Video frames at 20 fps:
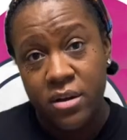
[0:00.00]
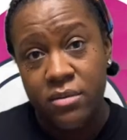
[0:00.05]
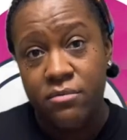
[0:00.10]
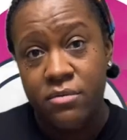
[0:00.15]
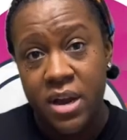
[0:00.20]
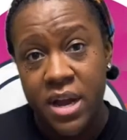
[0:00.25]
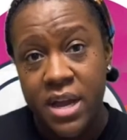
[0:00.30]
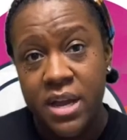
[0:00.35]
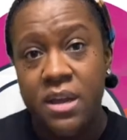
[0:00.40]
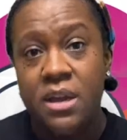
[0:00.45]

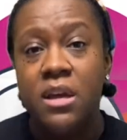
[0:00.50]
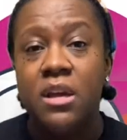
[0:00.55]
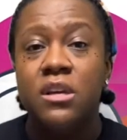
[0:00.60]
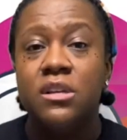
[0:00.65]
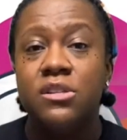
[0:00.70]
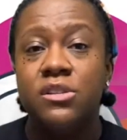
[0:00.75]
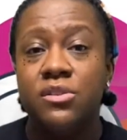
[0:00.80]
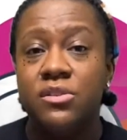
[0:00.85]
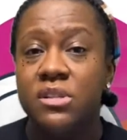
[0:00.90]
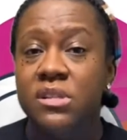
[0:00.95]
right?
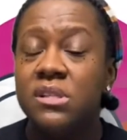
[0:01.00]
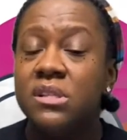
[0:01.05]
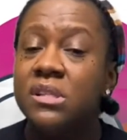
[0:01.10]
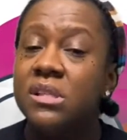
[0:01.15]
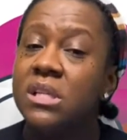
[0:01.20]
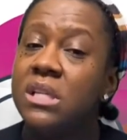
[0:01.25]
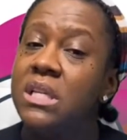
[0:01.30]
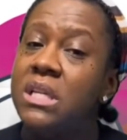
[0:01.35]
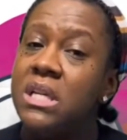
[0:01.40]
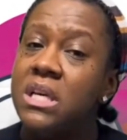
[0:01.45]
So this is
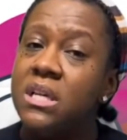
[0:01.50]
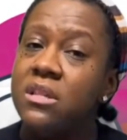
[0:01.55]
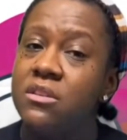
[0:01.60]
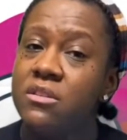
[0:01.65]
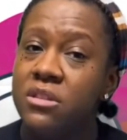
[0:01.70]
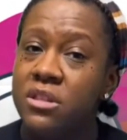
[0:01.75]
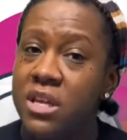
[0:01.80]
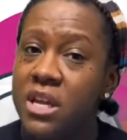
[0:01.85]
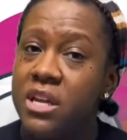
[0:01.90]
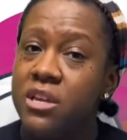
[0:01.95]
another
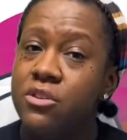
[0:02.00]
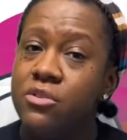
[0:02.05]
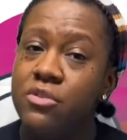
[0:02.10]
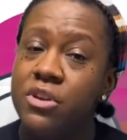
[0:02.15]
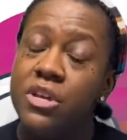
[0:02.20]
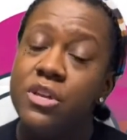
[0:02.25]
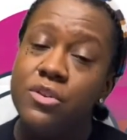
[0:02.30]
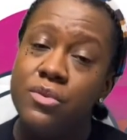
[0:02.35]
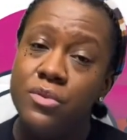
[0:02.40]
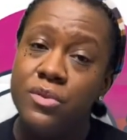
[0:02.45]
thing you
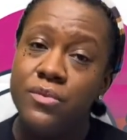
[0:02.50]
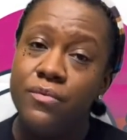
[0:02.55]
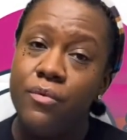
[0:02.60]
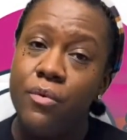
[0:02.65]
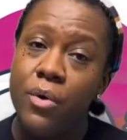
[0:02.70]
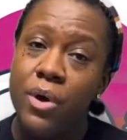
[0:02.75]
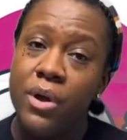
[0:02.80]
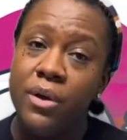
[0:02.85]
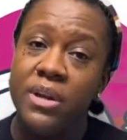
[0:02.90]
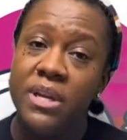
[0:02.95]
can use
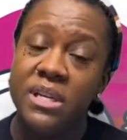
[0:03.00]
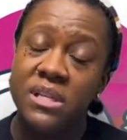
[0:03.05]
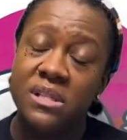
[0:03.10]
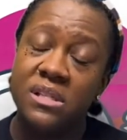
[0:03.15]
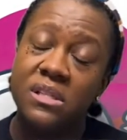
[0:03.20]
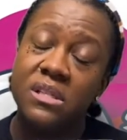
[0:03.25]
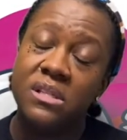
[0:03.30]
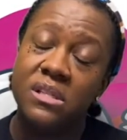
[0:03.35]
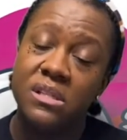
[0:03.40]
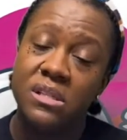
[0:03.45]
foil, is
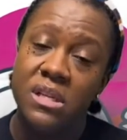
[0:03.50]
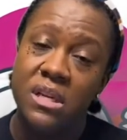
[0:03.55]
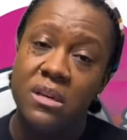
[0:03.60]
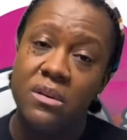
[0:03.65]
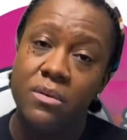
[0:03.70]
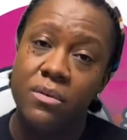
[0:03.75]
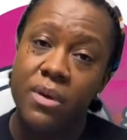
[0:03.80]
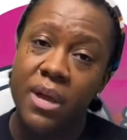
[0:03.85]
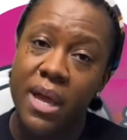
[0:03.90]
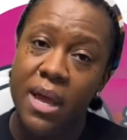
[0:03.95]
to
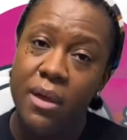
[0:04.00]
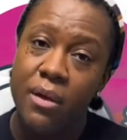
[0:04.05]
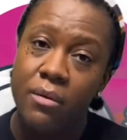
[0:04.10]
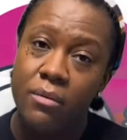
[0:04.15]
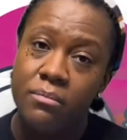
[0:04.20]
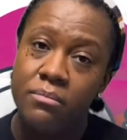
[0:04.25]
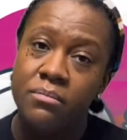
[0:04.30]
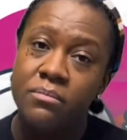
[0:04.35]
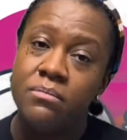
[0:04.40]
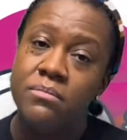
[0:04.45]
signal
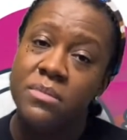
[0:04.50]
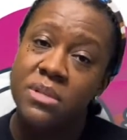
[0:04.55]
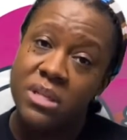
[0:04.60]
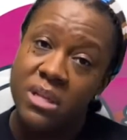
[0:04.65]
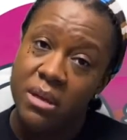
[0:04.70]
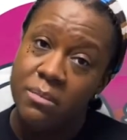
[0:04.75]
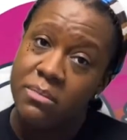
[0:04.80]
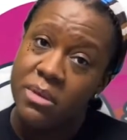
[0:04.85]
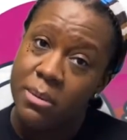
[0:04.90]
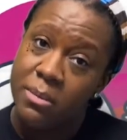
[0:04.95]
help.
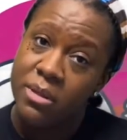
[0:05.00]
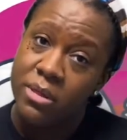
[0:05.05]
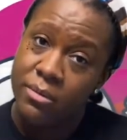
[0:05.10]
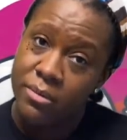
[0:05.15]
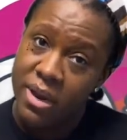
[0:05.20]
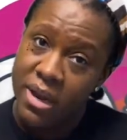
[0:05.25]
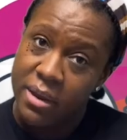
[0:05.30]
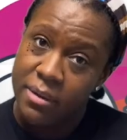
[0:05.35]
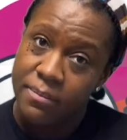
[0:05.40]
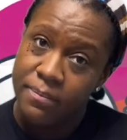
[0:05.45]
Tip number
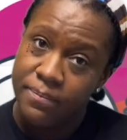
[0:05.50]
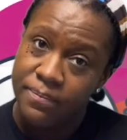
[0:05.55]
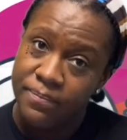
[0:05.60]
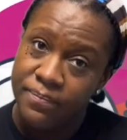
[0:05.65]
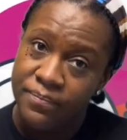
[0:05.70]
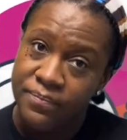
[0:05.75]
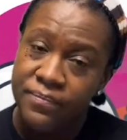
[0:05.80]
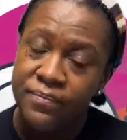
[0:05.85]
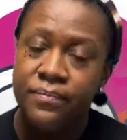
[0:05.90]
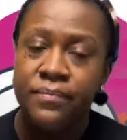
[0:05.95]
3.
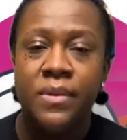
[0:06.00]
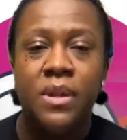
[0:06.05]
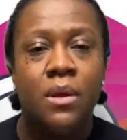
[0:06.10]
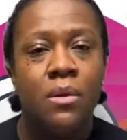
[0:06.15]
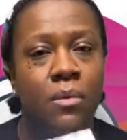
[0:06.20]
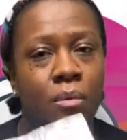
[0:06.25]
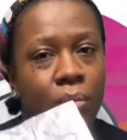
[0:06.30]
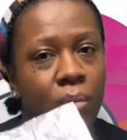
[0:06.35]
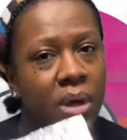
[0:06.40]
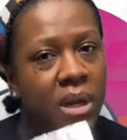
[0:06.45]

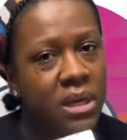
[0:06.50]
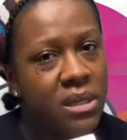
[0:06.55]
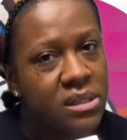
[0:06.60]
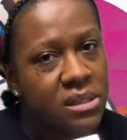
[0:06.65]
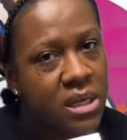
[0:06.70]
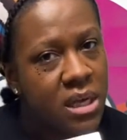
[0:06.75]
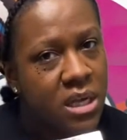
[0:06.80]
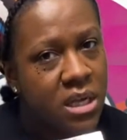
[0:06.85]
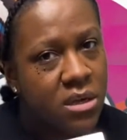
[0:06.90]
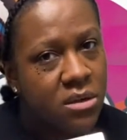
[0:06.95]
What else
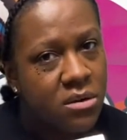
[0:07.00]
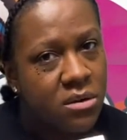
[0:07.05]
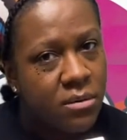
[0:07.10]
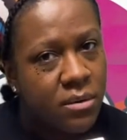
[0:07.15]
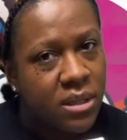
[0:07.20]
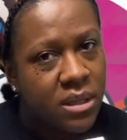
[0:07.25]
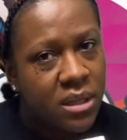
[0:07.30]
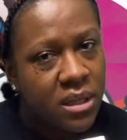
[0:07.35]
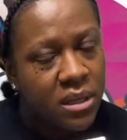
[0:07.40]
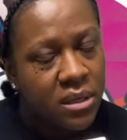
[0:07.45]
can you do
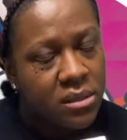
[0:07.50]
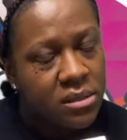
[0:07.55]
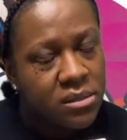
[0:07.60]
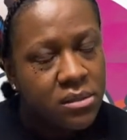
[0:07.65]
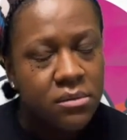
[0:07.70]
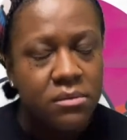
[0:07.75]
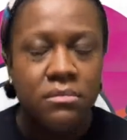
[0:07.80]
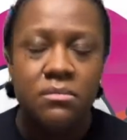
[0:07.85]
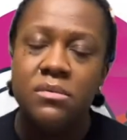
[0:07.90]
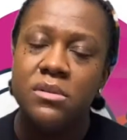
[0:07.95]
with this?
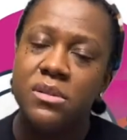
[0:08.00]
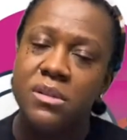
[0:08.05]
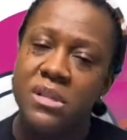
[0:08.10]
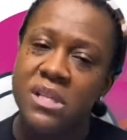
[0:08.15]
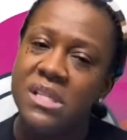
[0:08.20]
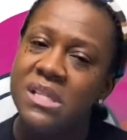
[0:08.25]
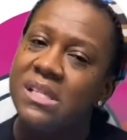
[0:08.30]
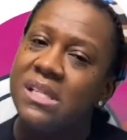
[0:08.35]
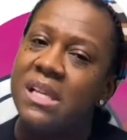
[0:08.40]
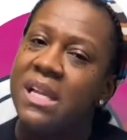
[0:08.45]
So
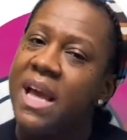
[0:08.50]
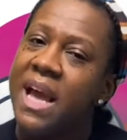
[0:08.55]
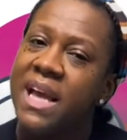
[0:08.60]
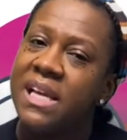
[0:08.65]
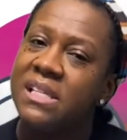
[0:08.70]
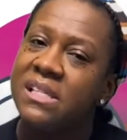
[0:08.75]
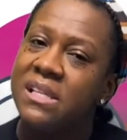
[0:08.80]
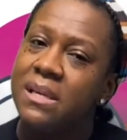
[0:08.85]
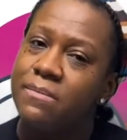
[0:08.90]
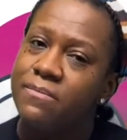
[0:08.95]
this is the
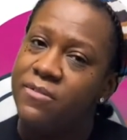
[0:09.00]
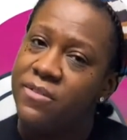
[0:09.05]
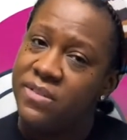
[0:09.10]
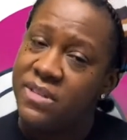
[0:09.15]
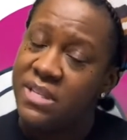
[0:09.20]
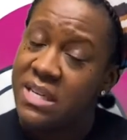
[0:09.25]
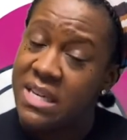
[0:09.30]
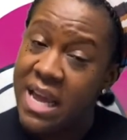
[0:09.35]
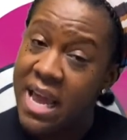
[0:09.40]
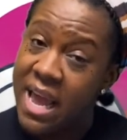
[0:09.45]
last tip for
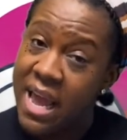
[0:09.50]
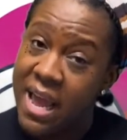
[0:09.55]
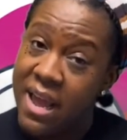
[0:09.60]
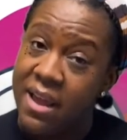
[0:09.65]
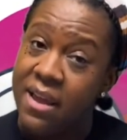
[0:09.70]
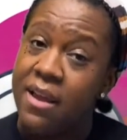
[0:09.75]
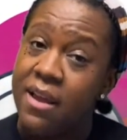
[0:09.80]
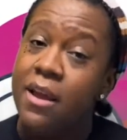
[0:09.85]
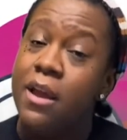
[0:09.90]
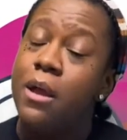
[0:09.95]
today,
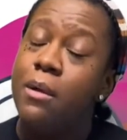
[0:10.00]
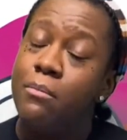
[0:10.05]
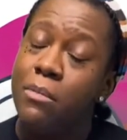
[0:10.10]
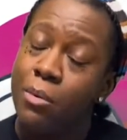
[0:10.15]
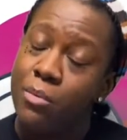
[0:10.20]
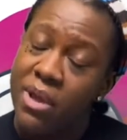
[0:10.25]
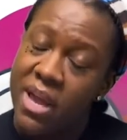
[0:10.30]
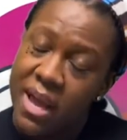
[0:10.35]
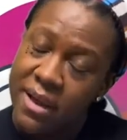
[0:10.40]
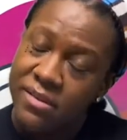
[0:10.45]
but we
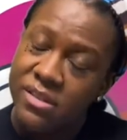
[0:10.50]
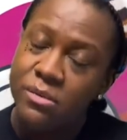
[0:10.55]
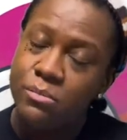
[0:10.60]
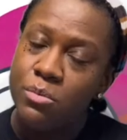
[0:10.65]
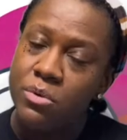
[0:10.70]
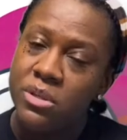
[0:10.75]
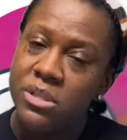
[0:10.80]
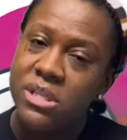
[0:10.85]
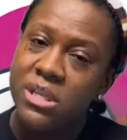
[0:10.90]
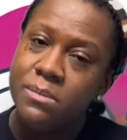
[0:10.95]
have some more
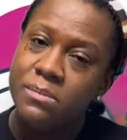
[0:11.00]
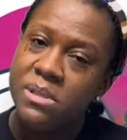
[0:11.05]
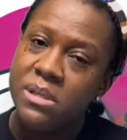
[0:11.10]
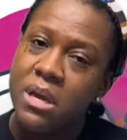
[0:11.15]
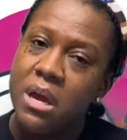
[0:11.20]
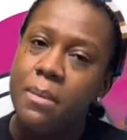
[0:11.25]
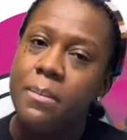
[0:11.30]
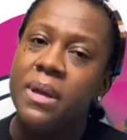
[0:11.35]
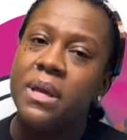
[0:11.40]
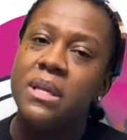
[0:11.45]
tips
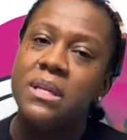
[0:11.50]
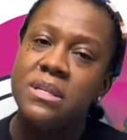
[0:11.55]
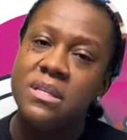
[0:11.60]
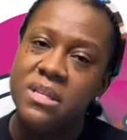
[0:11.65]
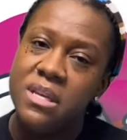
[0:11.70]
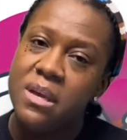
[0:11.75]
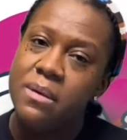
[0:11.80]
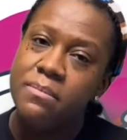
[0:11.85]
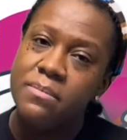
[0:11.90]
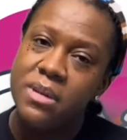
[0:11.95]
coming.
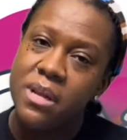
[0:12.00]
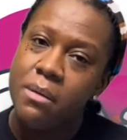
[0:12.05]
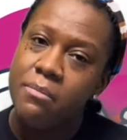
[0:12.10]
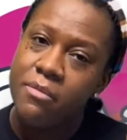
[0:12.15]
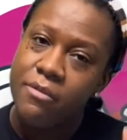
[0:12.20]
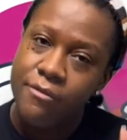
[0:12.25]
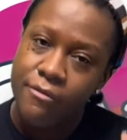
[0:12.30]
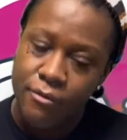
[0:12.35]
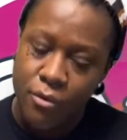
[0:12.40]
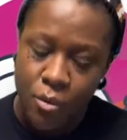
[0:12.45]
Tip number
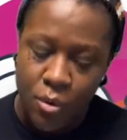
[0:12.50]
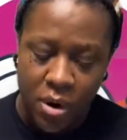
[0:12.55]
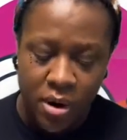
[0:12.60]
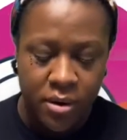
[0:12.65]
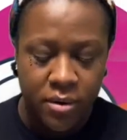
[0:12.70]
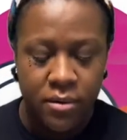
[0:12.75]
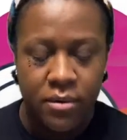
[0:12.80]
4.